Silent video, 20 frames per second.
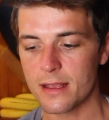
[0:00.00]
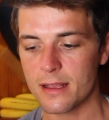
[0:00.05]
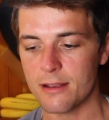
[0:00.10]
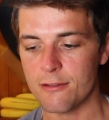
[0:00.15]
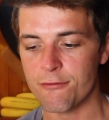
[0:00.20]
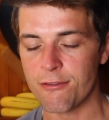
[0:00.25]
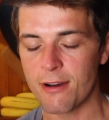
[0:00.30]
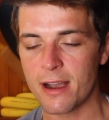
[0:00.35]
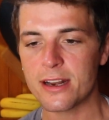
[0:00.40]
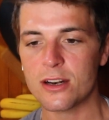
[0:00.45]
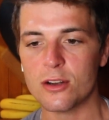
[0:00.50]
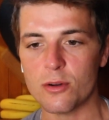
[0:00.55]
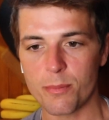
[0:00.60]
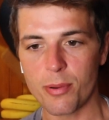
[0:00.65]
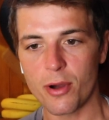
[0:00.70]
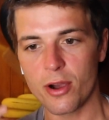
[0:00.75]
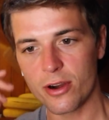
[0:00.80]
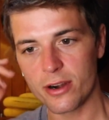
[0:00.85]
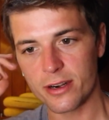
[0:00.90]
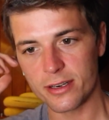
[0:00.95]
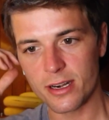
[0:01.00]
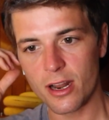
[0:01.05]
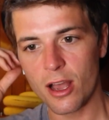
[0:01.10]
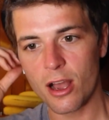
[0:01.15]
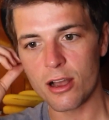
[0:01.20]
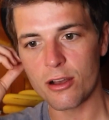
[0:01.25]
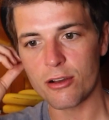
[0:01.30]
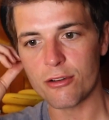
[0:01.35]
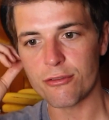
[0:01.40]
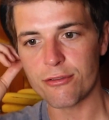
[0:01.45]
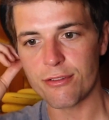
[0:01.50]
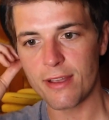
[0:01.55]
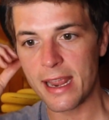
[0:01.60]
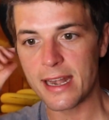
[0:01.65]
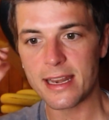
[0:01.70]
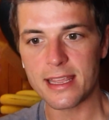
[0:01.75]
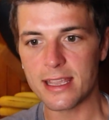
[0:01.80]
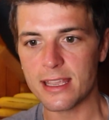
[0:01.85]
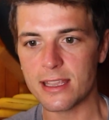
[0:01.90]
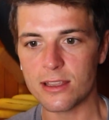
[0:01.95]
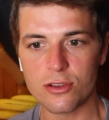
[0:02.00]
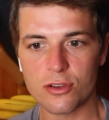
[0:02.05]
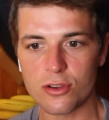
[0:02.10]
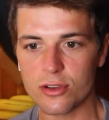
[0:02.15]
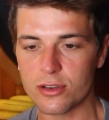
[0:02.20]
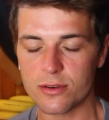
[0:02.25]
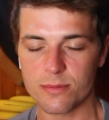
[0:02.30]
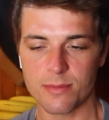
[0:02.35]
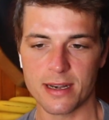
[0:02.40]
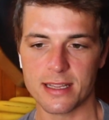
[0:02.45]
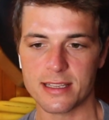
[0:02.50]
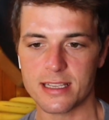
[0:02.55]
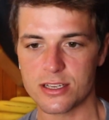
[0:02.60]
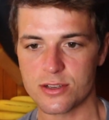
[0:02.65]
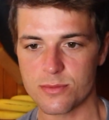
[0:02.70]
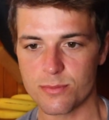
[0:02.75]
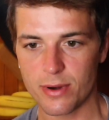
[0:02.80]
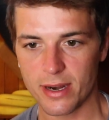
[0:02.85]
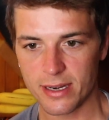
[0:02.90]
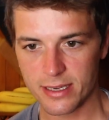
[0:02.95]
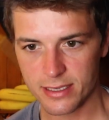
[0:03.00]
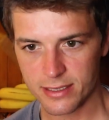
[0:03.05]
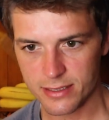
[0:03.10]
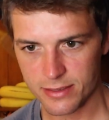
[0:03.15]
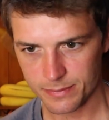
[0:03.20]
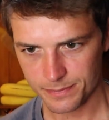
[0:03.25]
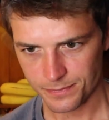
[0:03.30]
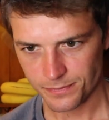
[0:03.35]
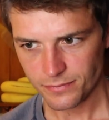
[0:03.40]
vital part of any good meditation practice.